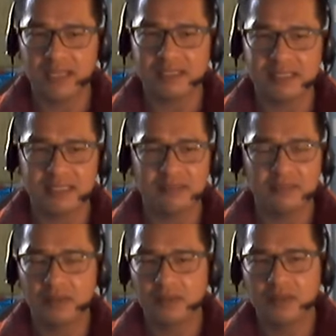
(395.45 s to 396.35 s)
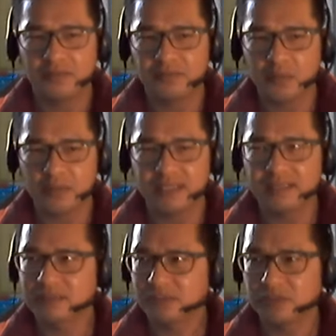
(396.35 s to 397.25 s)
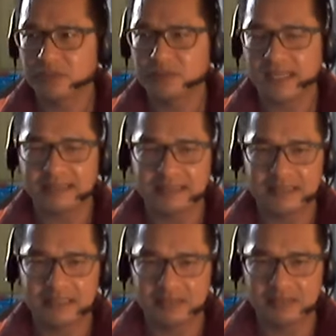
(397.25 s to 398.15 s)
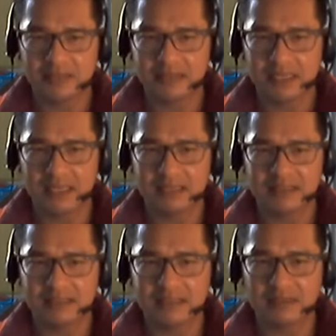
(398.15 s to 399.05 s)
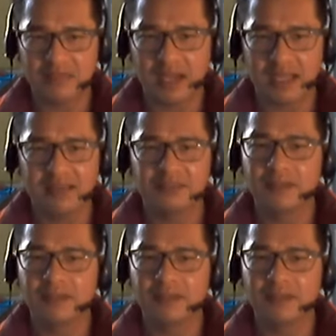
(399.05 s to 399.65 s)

1840s to 1965,